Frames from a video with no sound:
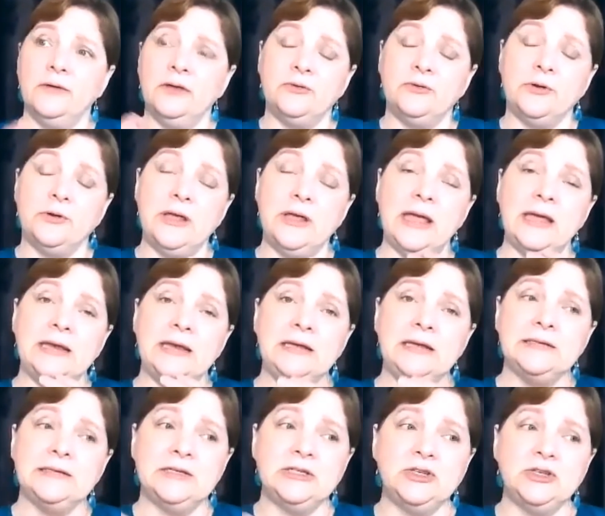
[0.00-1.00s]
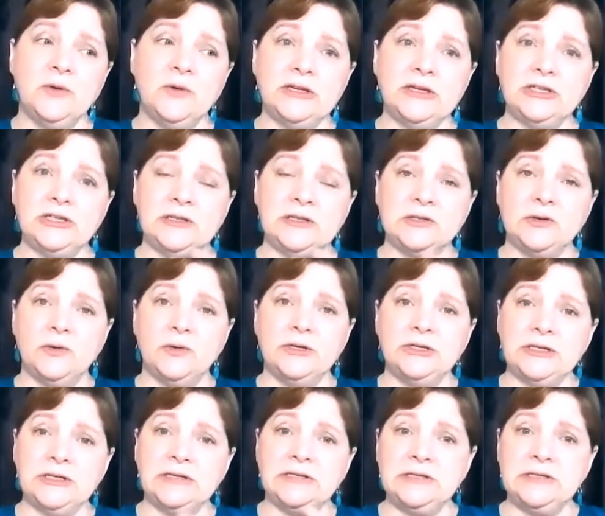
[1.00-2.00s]
creating a situation that's going
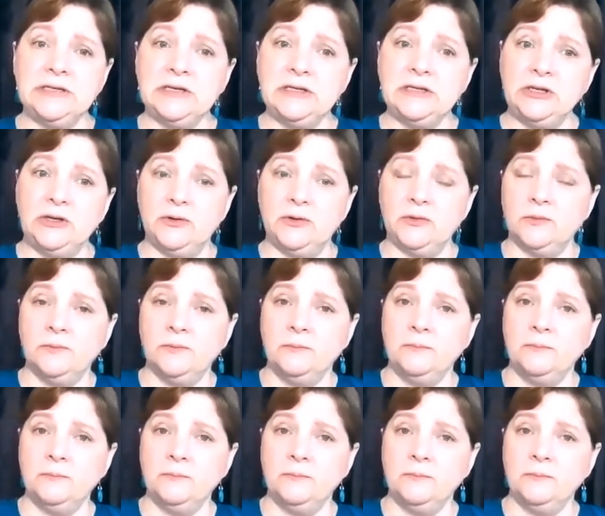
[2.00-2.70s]
to continue.